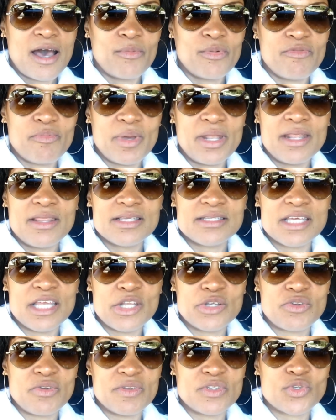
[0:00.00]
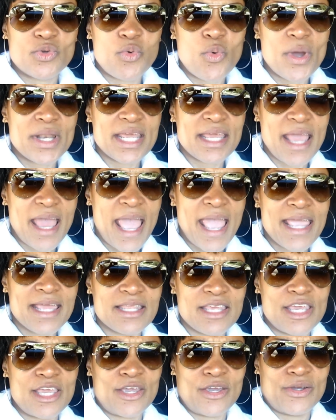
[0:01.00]
We've been in this industry
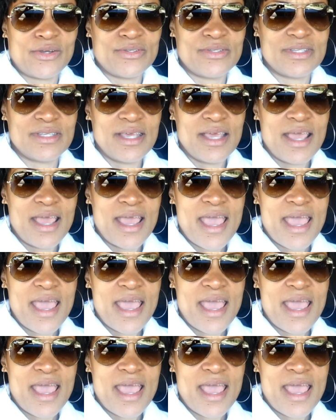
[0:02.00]
28 years